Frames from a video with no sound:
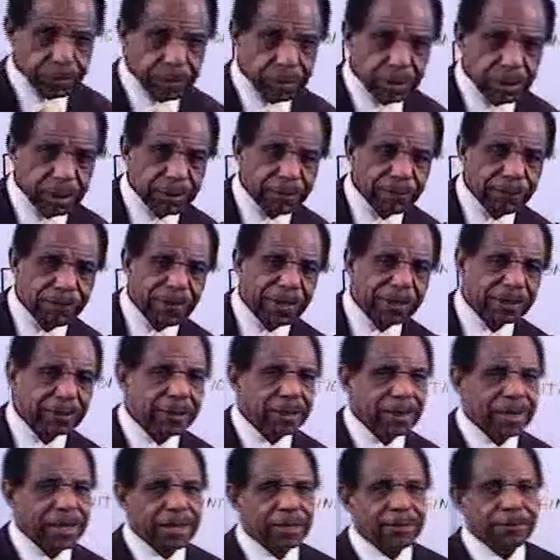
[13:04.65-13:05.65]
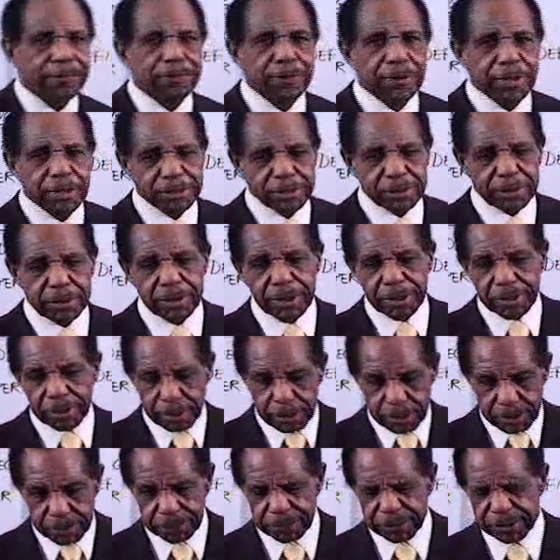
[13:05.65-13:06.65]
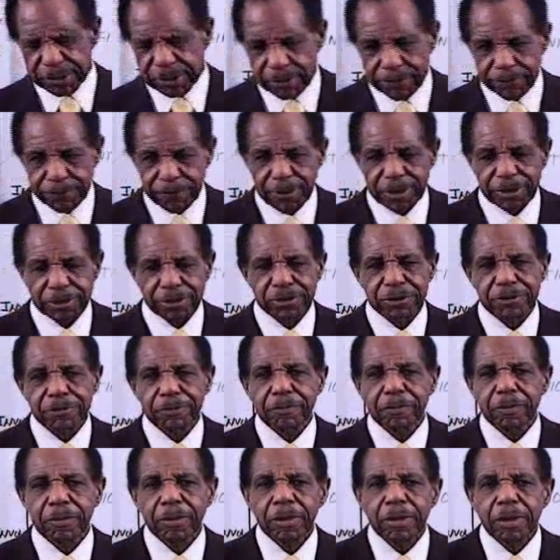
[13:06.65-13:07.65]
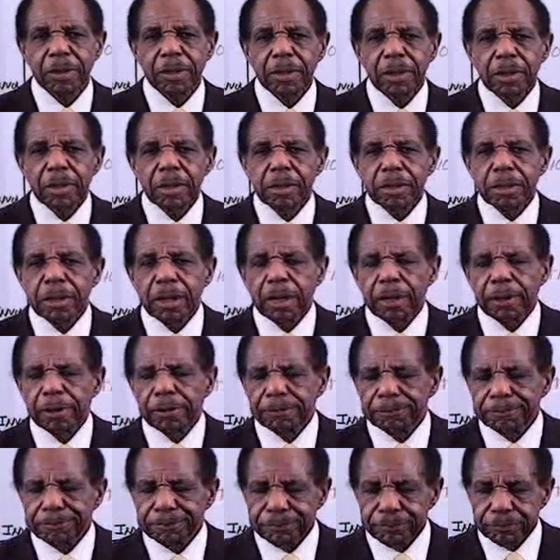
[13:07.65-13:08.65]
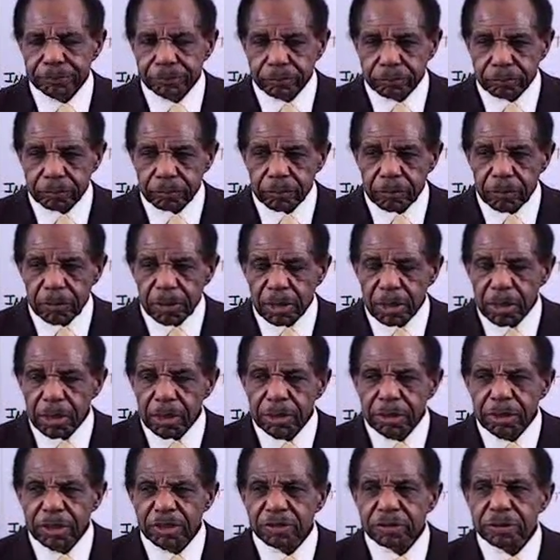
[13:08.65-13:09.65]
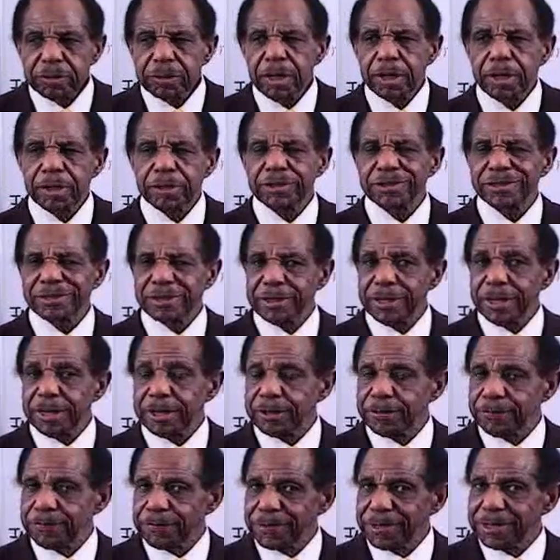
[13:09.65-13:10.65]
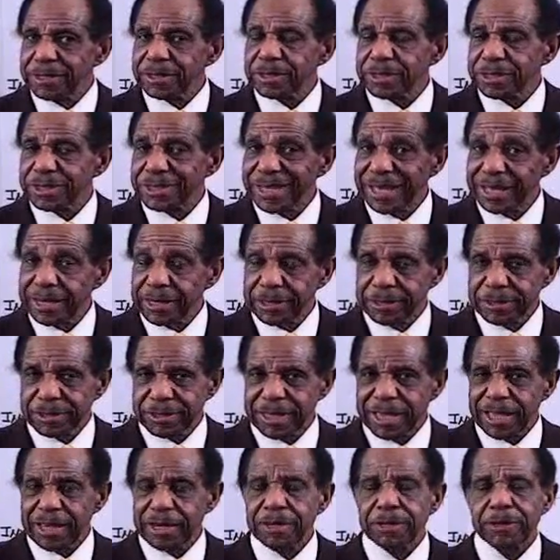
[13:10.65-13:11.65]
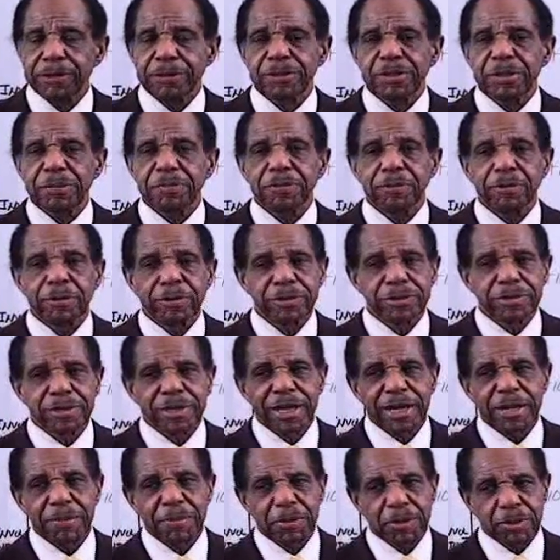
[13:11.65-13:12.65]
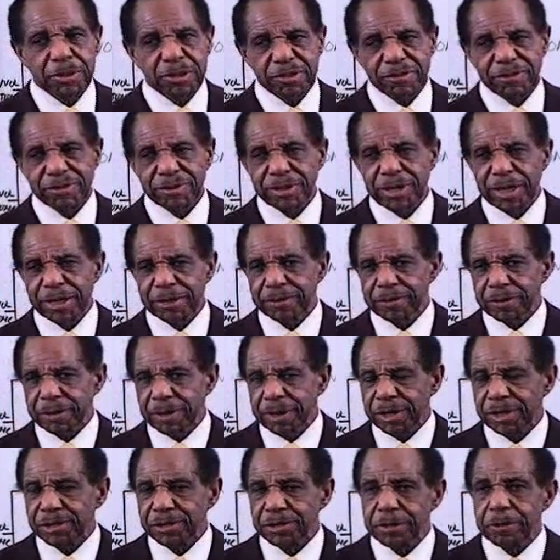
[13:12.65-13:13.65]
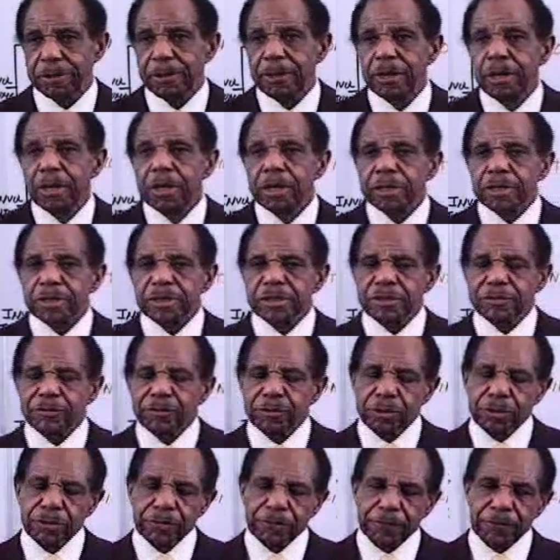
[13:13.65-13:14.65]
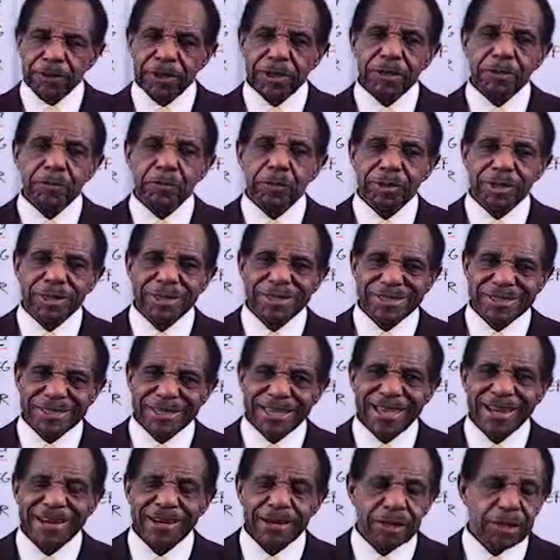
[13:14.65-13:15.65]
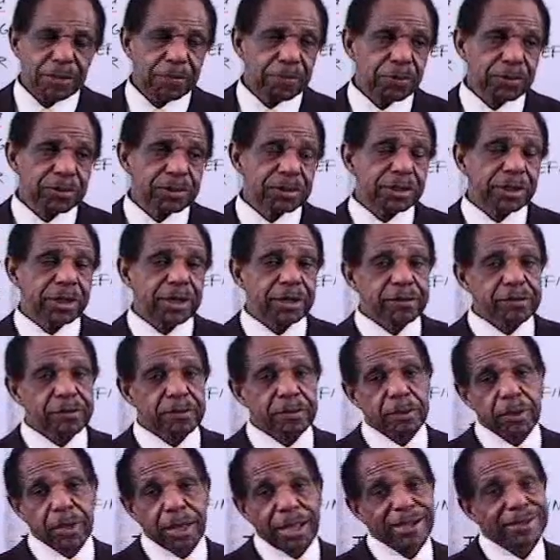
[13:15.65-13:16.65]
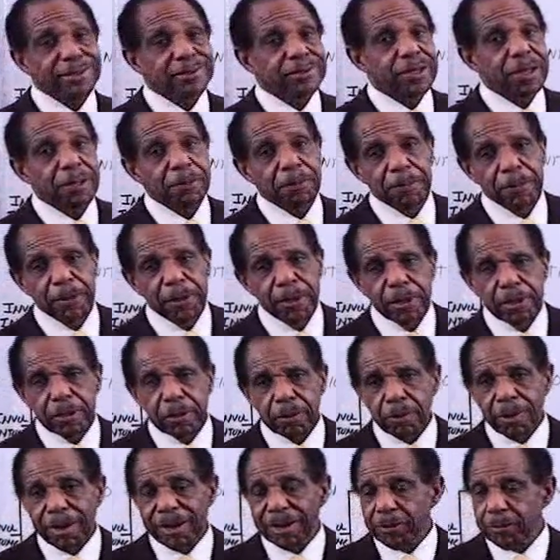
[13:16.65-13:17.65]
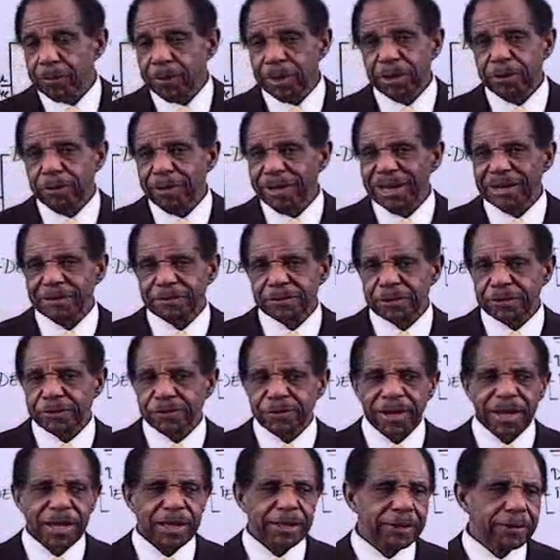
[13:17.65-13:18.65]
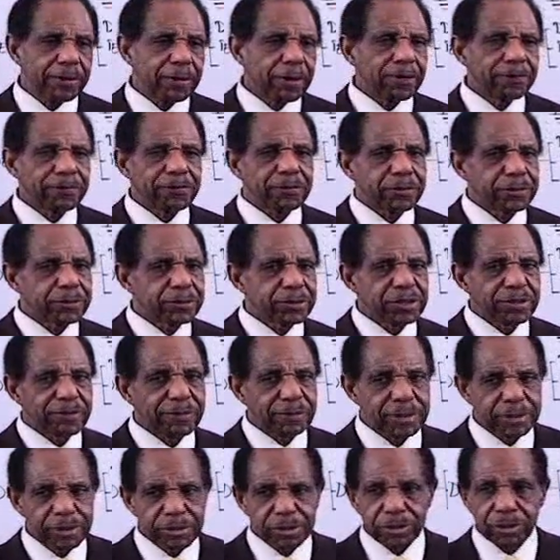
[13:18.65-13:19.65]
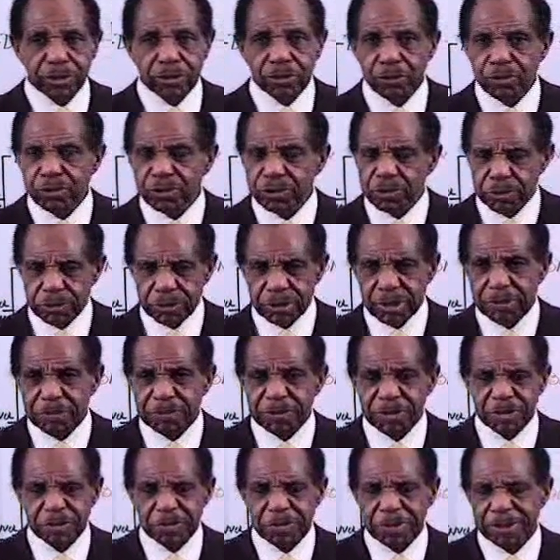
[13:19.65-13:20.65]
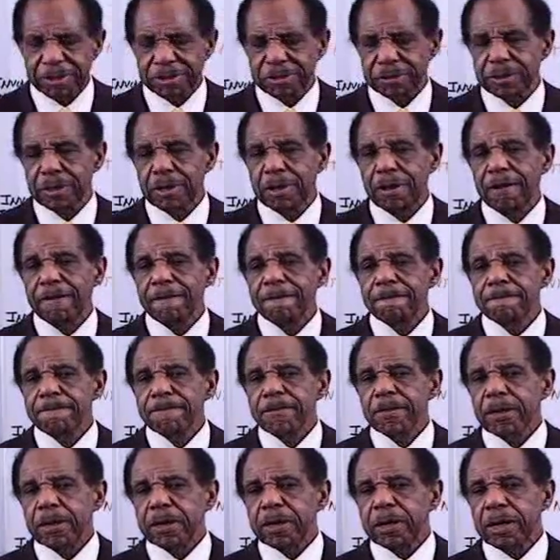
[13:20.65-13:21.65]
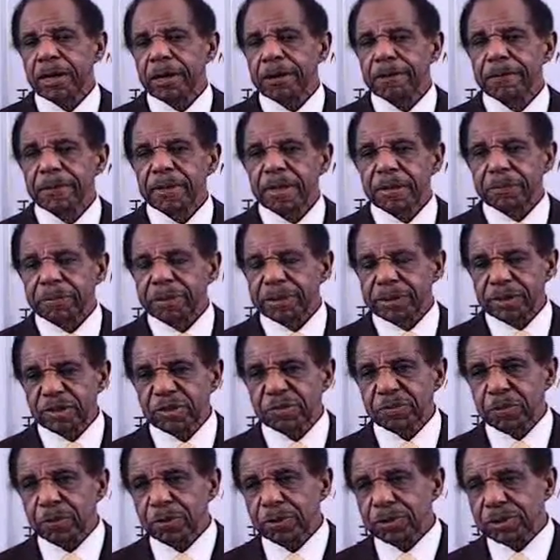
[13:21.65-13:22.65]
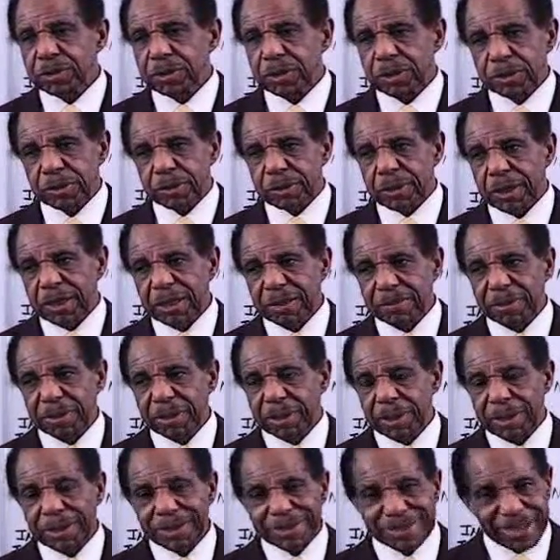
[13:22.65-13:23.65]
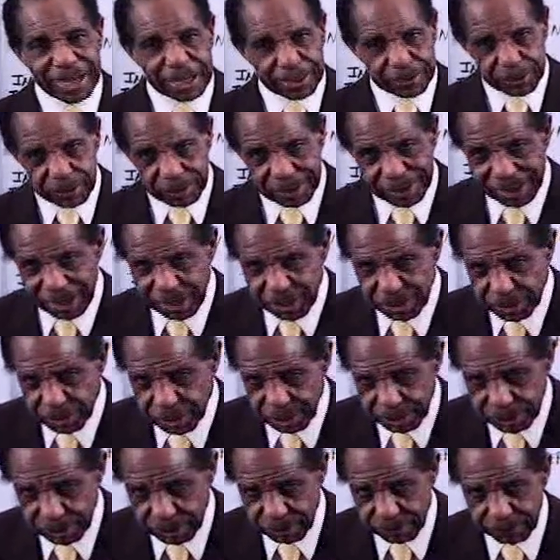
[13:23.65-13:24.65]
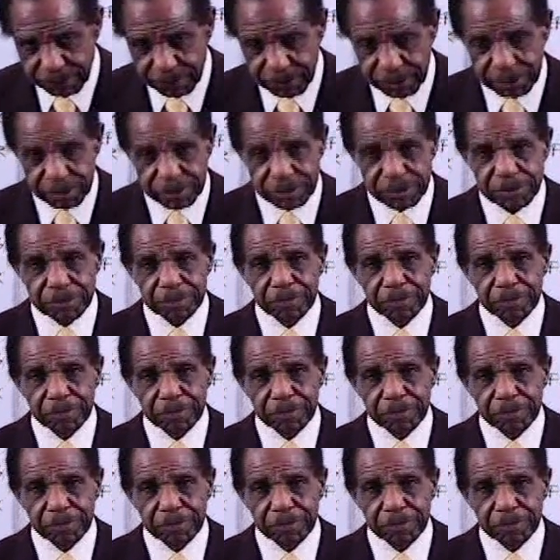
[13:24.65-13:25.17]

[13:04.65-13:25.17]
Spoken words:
in effect, that's another complete defense. Now, their defense is not insanity, the temporary insanity because of intoxication. Because if you defend with insanity, the person gets locked up right away, right after the trial. They're off to a civil institution or some such place. But this person is claiming intoxication as a defense,